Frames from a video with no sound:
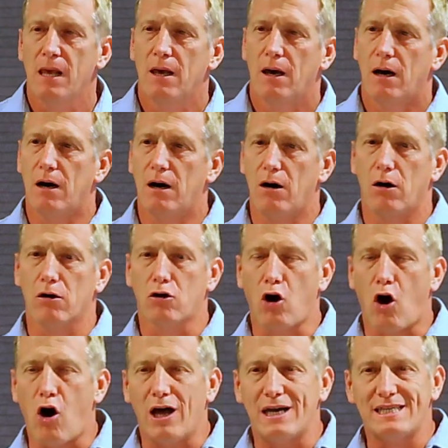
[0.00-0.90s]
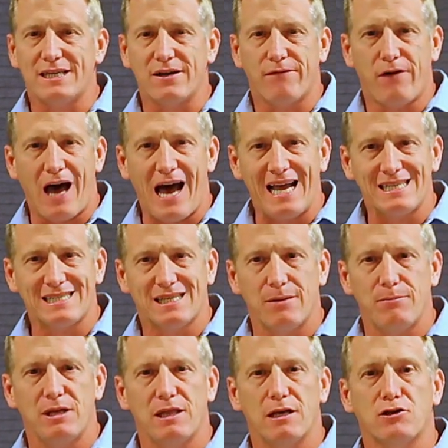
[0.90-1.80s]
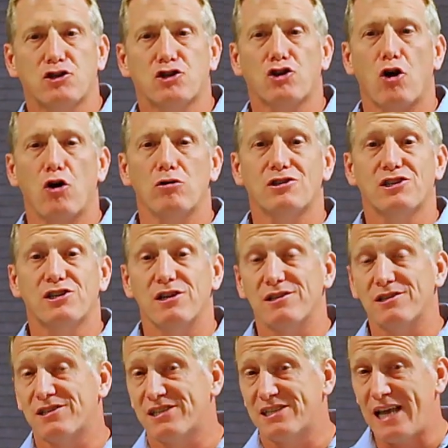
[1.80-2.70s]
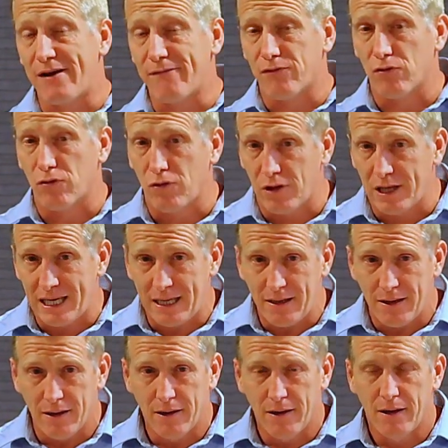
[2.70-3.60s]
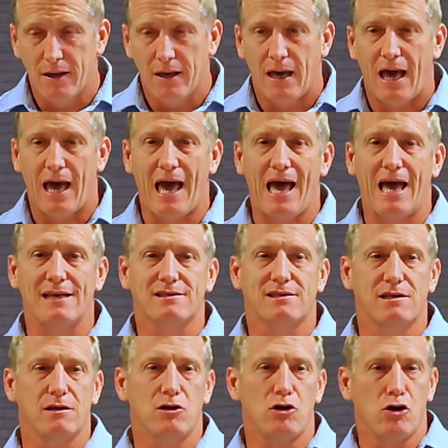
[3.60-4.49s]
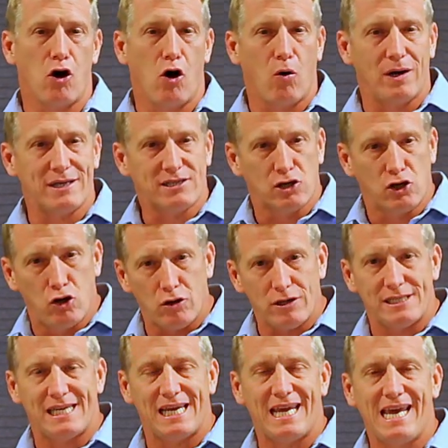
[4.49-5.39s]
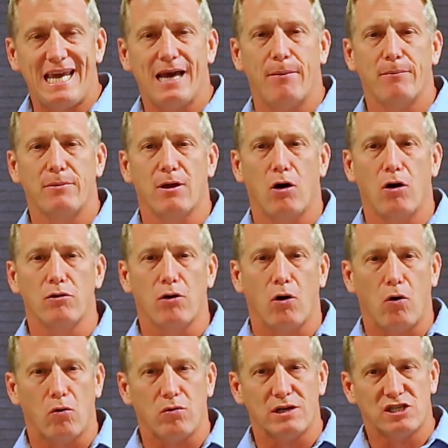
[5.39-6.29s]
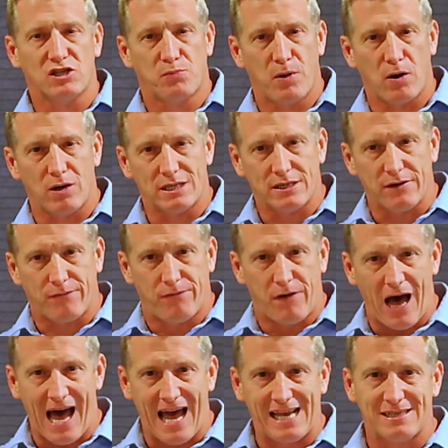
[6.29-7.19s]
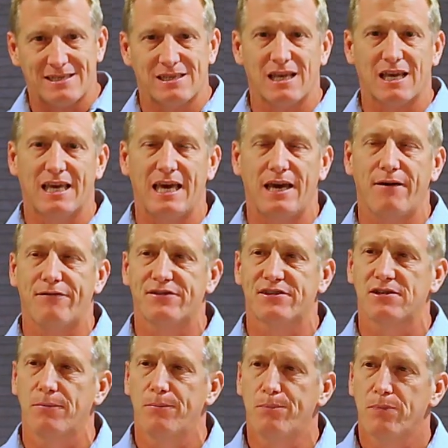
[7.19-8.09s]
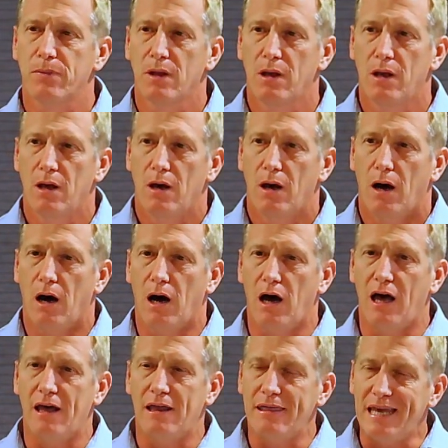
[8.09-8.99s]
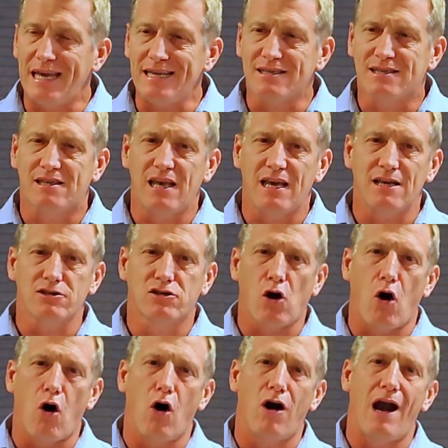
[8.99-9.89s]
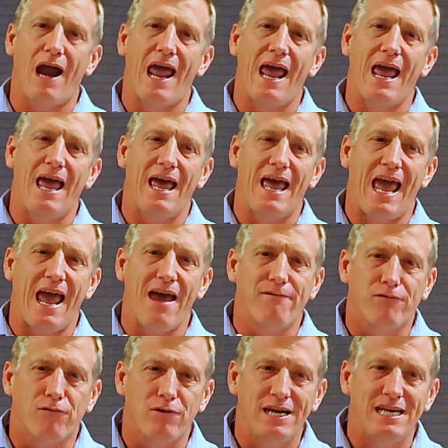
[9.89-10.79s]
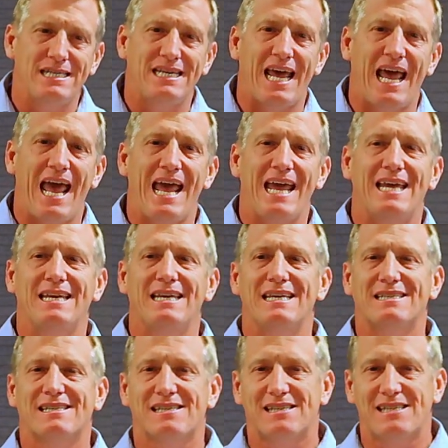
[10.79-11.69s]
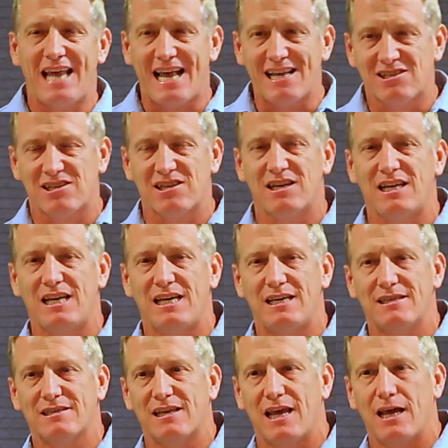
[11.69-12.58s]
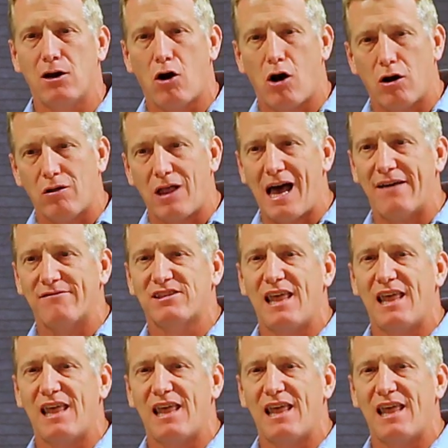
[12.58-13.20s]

Uh, God divides them in the church severally as, you know, as good to Him. The, the Holy Spirit divides the gifts. Uh, and these things are everyday necessities in our lives.